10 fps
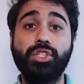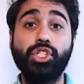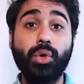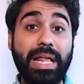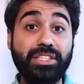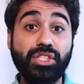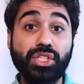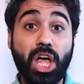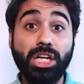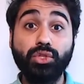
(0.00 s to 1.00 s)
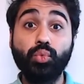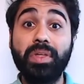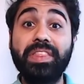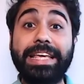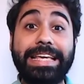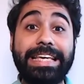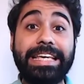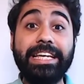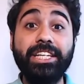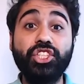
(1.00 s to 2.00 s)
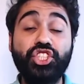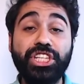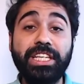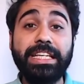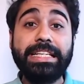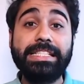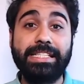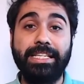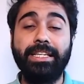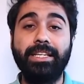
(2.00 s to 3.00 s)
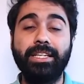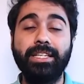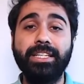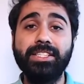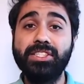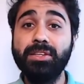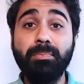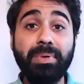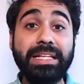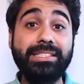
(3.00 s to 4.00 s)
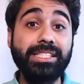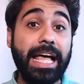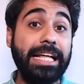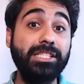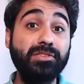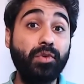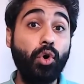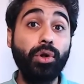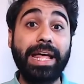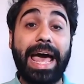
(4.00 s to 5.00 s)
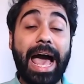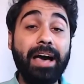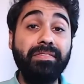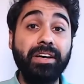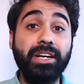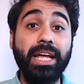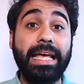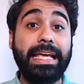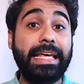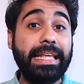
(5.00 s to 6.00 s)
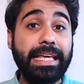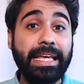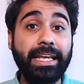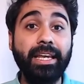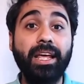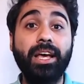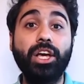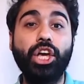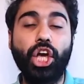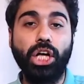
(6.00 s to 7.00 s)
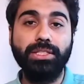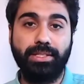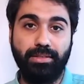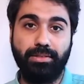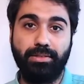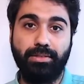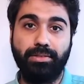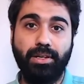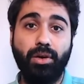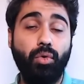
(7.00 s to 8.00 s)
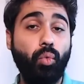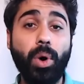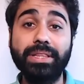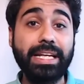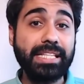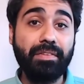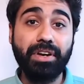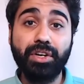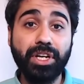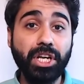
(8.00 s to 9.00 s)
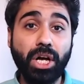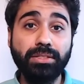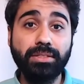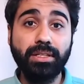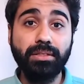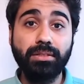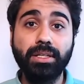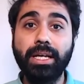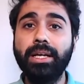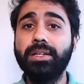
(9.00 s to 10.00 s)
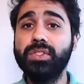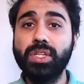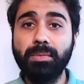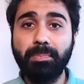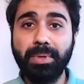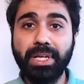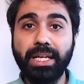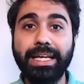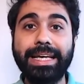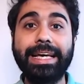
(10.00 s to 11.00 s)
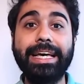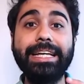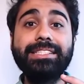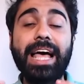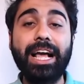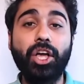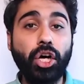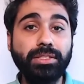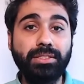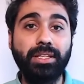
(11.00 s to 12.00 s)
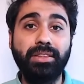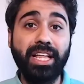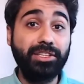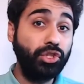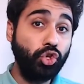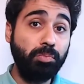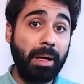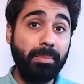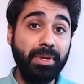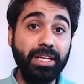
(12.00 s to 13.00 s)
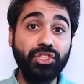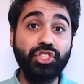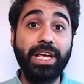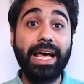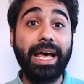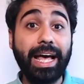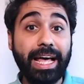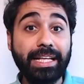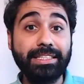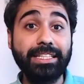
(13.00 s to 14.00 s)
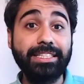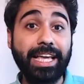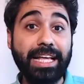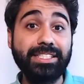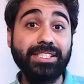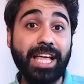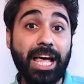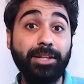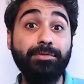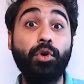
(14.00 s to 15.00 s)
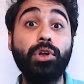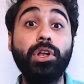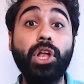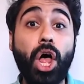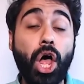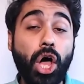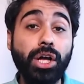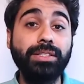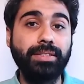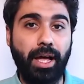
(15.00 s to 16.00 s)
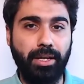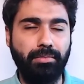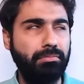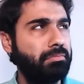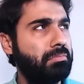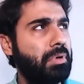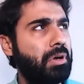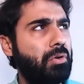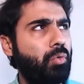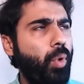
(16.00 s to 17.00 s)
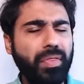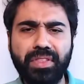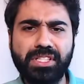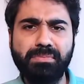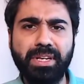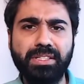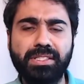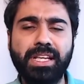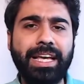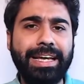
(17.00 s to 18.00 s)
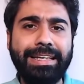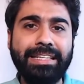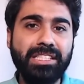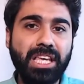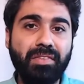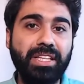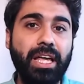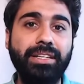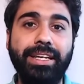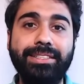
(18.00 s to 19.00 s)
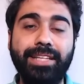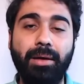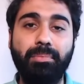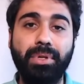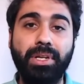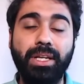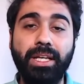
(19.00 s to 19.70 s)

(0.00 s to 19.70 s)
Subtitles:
So let's start with EGC. Simply it stands for evergreen content. What is evergreen content? Simply it's a content that you publish and it can stand for a long time. What this means? Let's give a direct example.